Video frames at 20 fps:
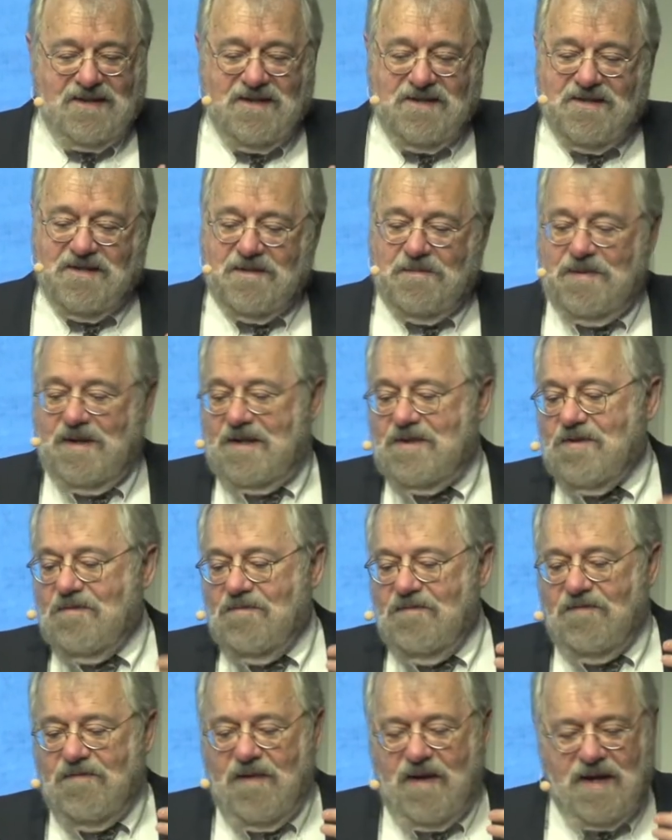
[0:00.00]
This is a picture
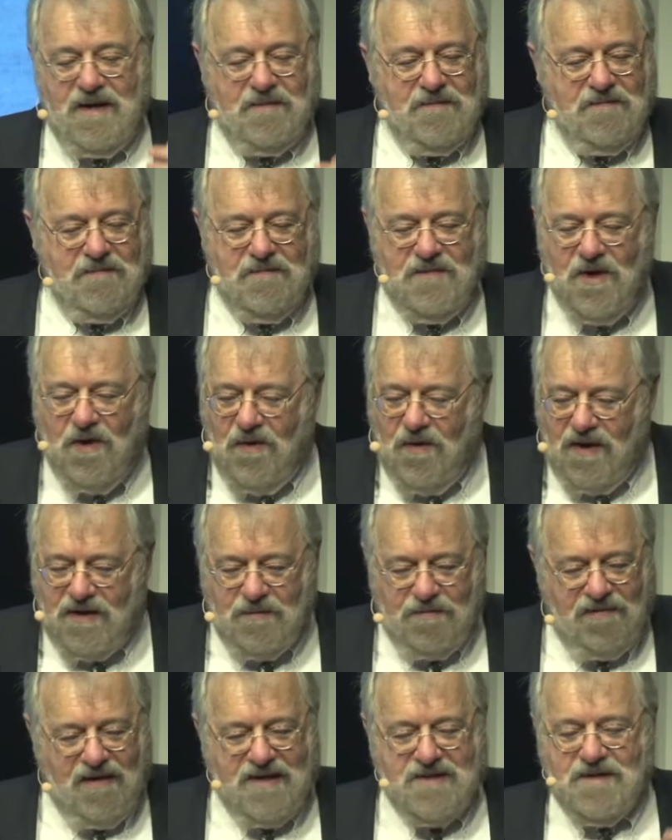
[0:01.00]
of very, no
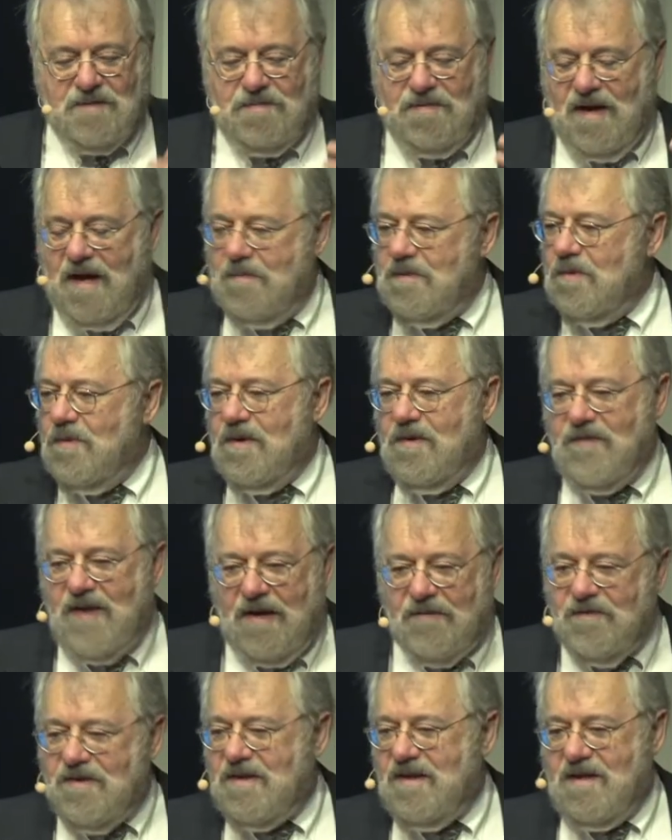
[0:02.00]
other president probably would have
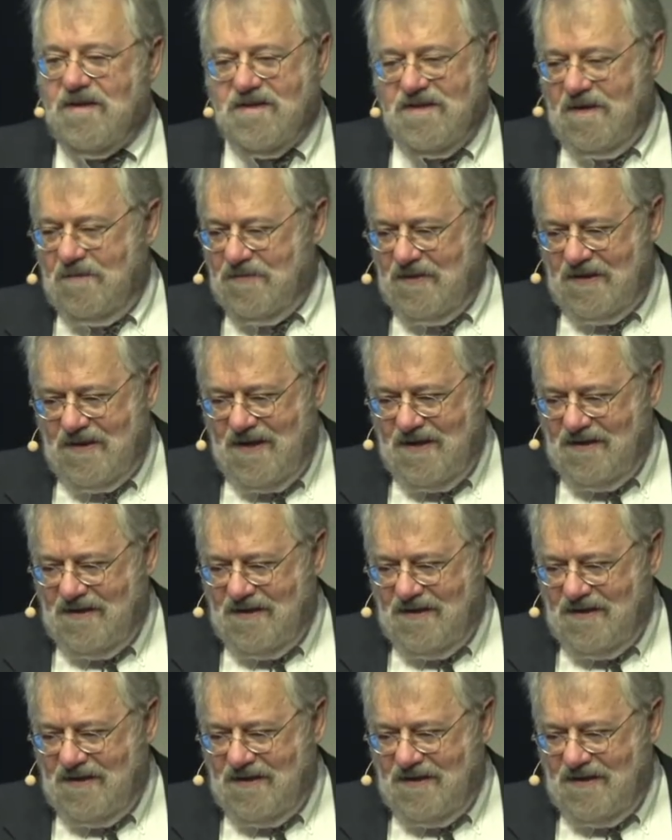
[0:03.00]
ever done something